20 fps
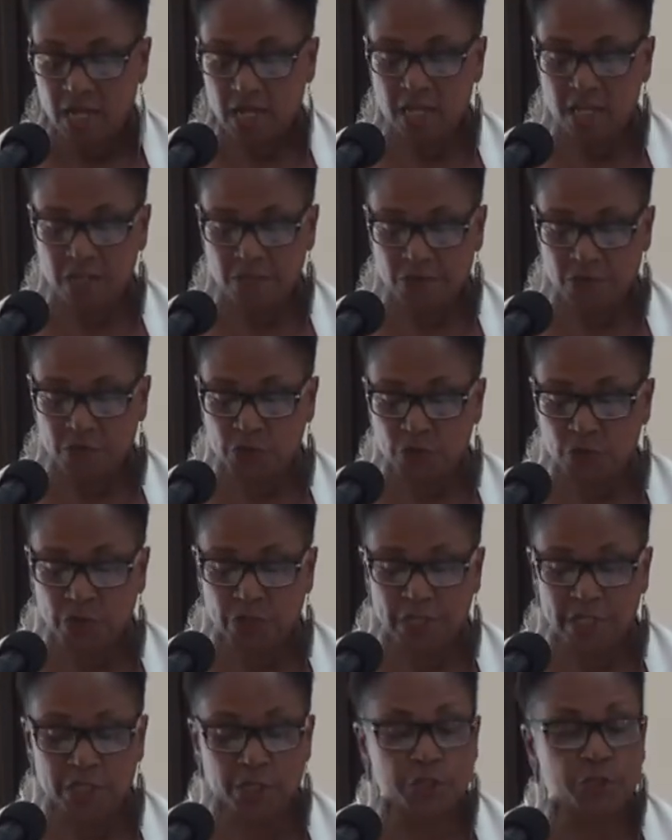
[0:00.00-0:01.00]
If you
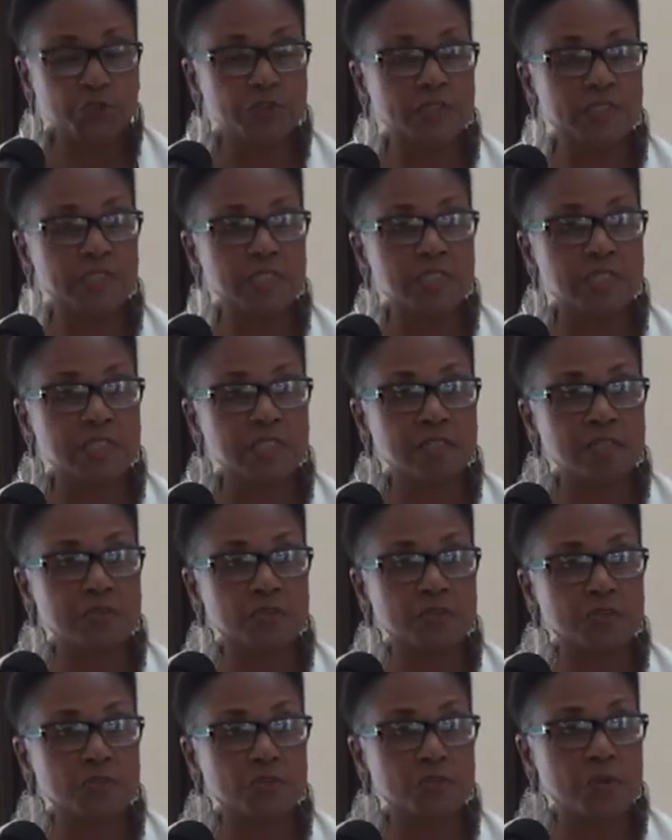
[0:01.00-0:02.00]
are interested,
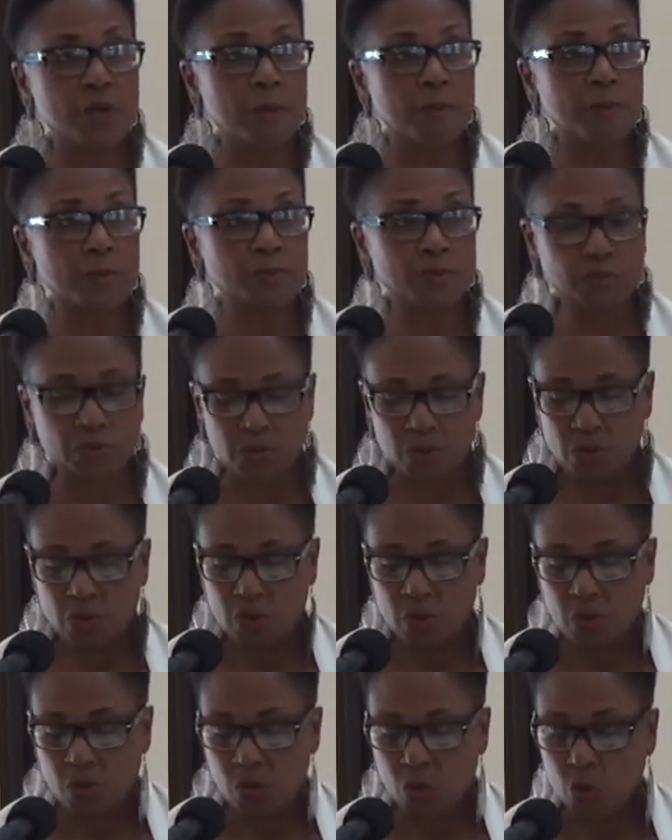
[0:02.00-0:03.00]
troubled,
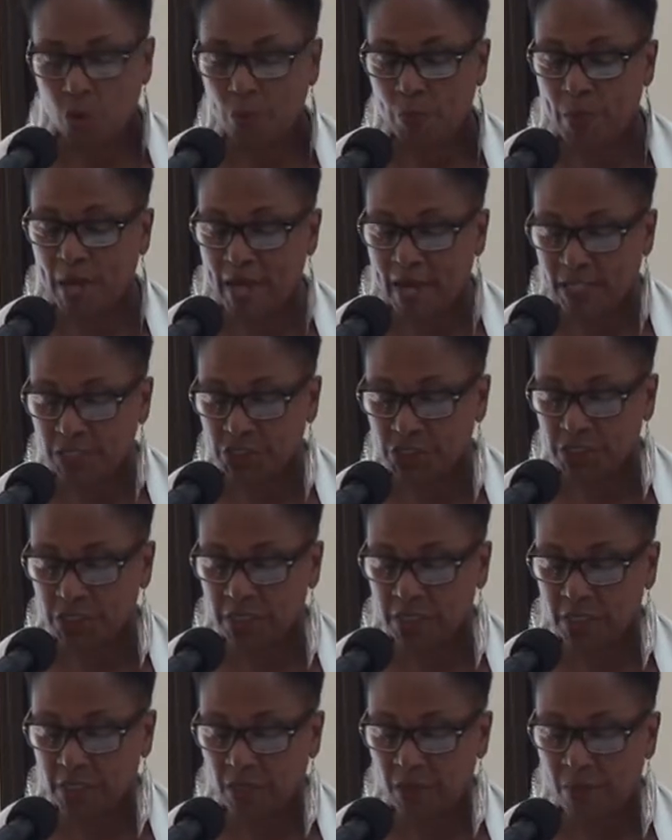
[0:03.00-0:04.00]
or
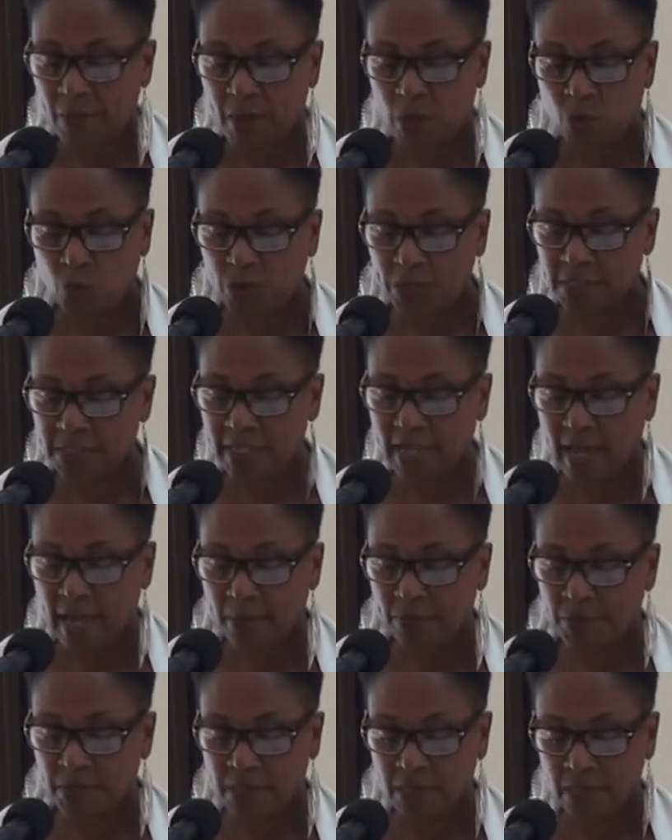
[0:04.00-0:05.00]
passionate about what is
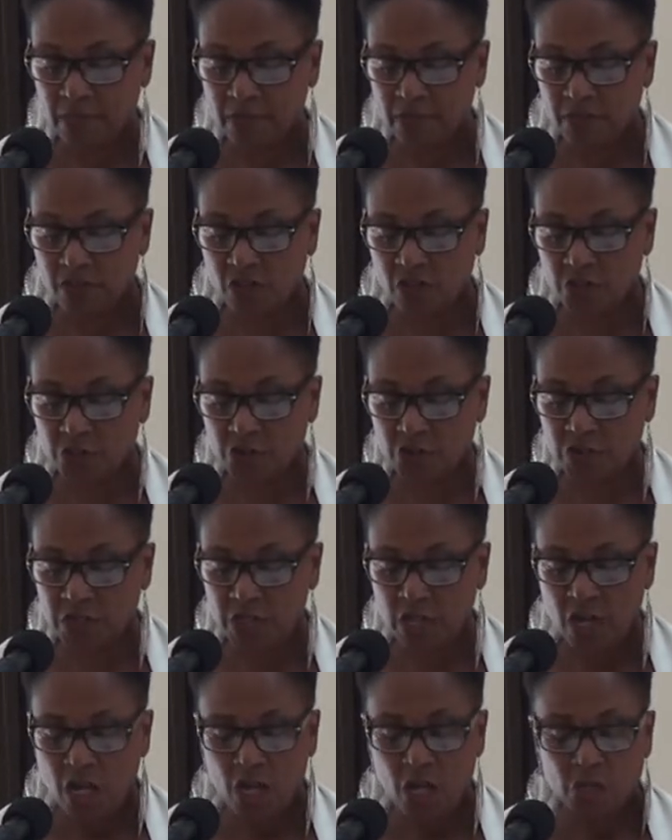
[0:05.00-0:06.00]
happening in this
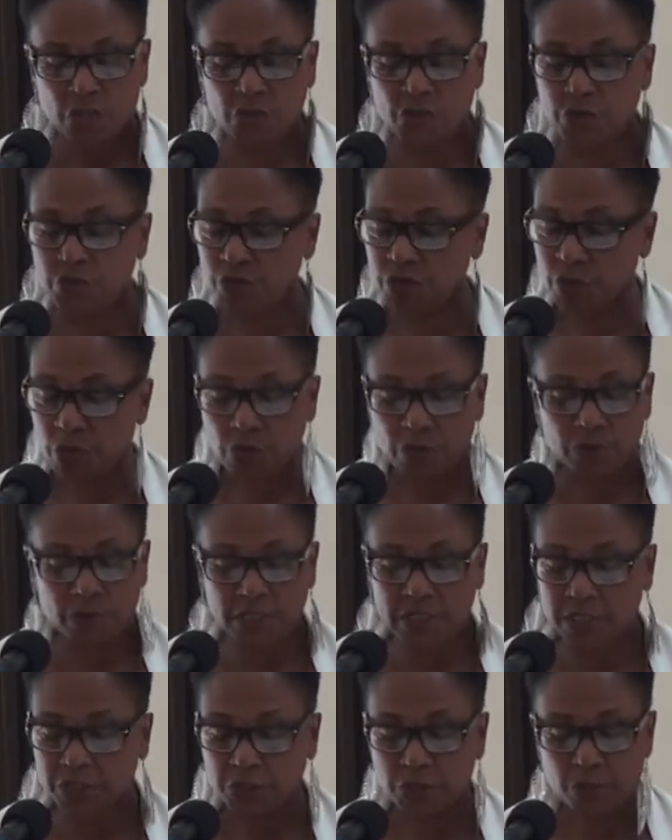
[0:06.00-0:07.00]
country, you don't
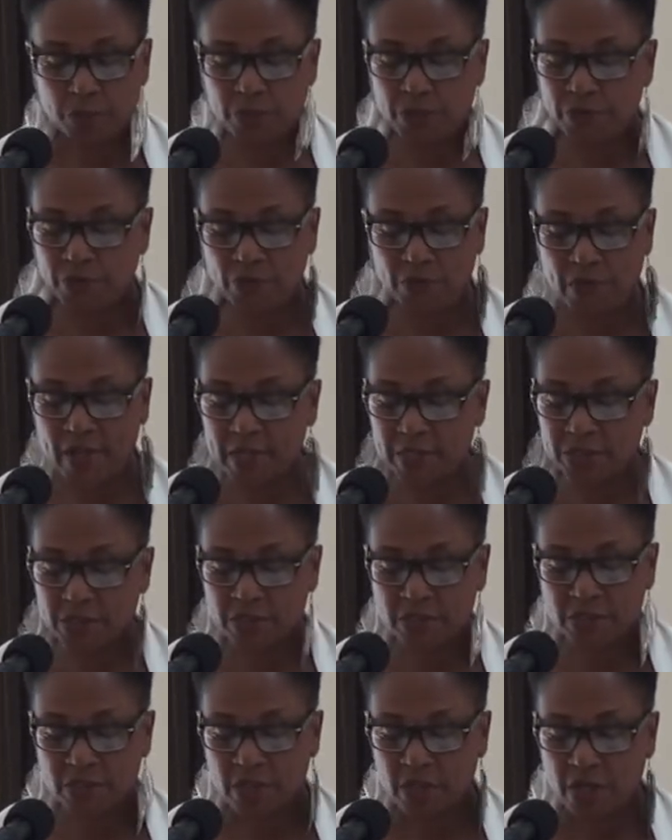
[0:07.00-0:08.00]
need to
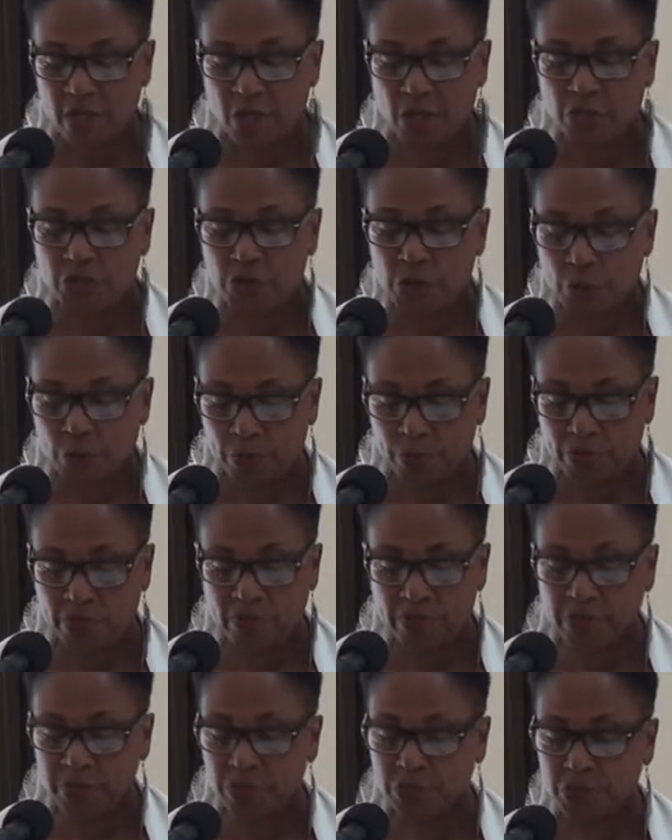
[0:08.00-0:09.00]
profess your
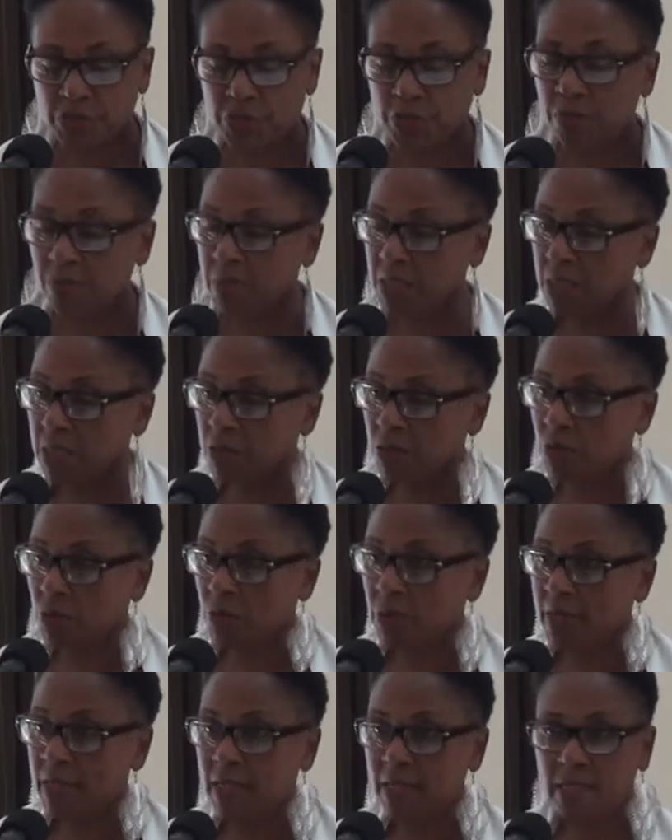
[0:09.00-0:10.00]
privilege to me
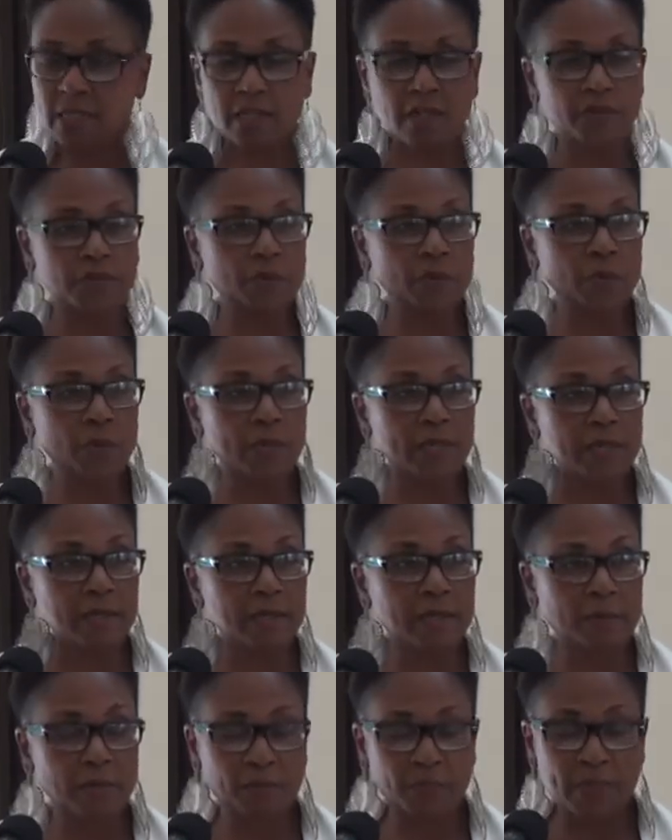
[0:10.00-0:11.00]
or any other
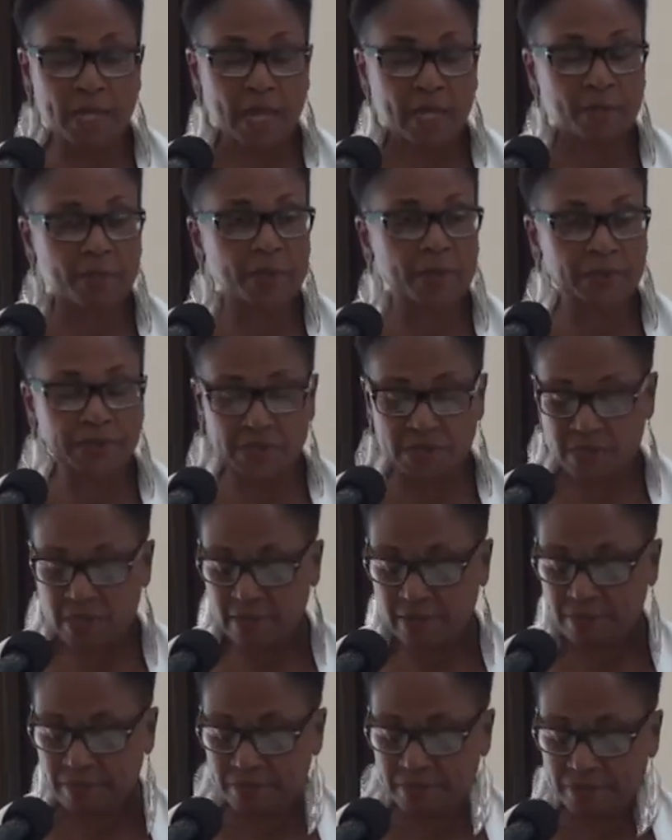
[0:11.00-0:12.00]
black
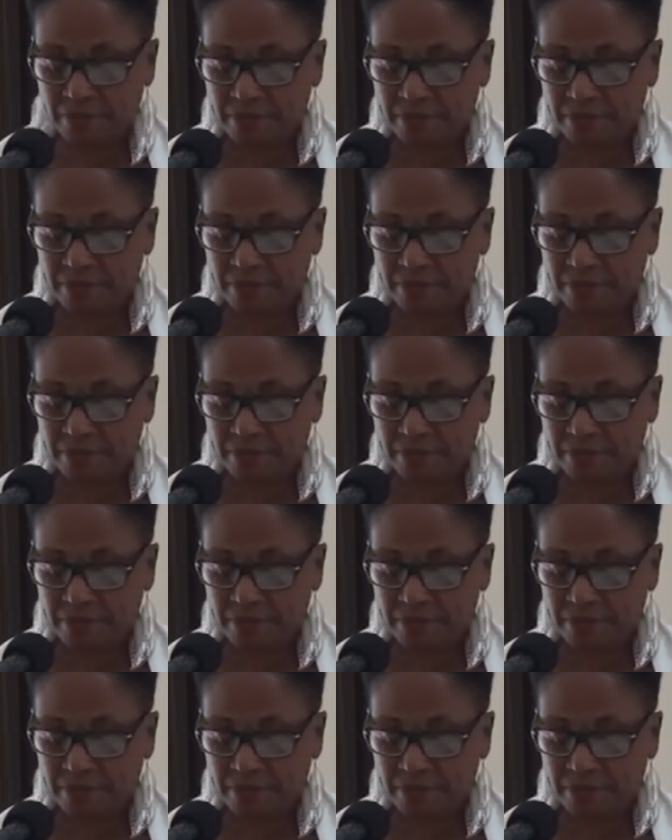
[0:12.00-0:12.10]
person.